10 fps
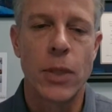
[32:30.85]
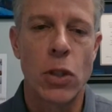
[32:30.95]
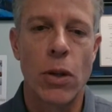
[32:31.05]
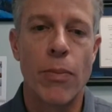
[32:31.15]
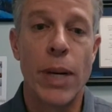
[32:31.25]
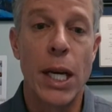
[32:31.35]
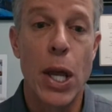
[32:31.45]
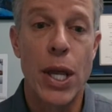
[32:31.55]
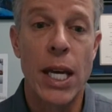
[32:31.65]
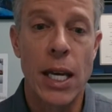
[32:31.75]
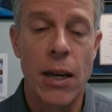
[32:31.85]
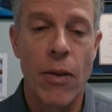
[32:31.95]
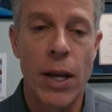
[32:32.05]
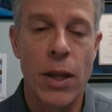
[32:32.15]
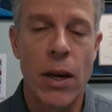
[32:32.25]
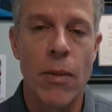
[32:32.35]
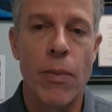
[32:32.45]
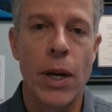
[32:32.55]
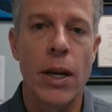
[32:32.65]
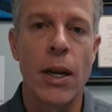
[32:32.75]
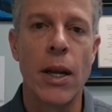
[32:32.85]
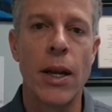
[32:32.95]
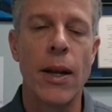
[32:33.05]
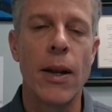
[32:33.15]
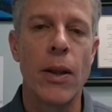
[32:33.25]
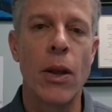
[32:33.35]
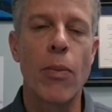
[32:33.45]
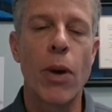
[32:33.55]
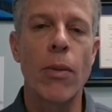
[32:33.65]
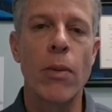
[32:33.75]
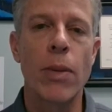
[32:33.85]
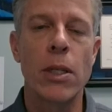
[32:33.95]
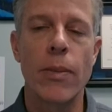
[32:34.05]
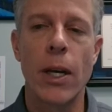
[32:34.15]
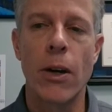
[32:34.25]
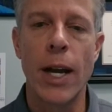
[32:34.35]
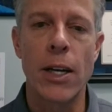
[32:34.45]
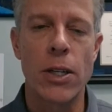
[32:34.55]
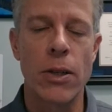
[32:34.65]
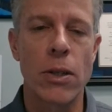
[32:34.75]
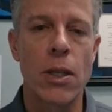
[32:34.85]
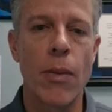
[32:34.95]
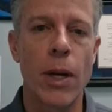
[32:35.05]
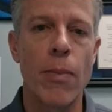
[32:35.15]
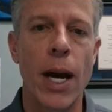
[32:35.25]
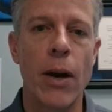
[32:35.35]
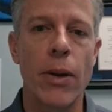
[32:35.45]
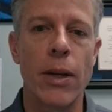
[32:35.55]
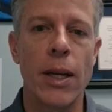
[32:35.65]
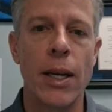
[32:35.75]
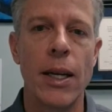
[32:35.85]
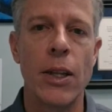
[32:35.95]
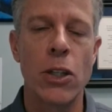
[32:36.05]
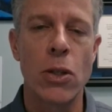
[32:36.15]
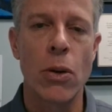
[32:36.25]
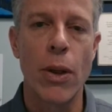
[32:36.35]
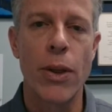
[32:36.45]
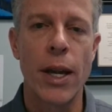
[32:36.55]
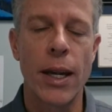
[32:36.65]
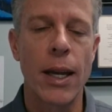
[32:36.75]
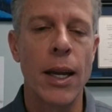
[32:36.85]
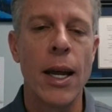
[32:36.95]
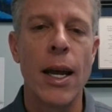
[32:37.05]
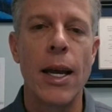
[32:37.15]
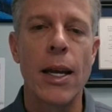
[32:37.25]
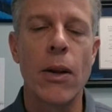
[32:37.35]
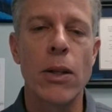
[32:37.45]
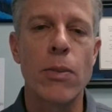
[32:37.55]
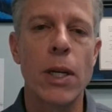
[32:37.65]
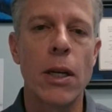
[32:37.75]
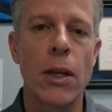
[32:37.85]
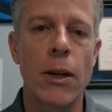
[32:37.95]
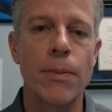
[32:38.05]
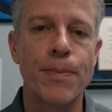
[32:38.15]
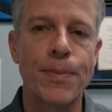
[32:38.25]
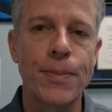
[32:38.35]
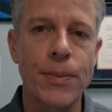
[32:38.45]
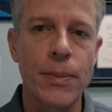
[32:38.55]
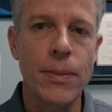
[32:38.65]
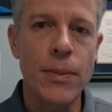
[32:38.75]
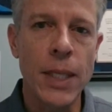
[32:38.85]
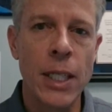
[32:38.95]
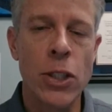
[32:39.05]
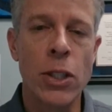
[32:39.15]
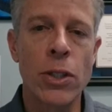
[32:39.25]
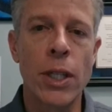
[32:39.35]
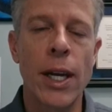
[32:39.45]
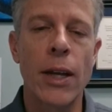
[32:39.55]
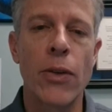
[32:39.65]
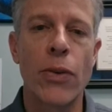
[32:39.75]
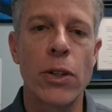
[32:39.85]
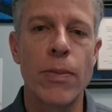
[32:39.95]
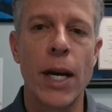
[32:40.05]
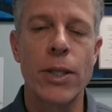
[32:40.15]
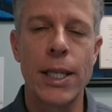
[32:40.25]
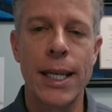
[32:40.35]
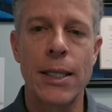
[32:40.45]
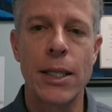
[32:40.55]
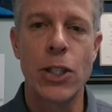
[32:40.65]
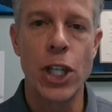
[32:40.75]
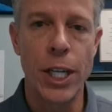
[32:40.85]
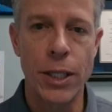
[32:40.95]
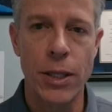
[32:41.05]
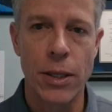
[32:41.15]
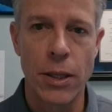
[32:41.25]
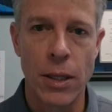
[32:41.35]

Sort of big thinking right there, but there'll probably be some international summit about this sort of thing. And you know, let's be clear, it's usually not the first mouse that gets the cheese.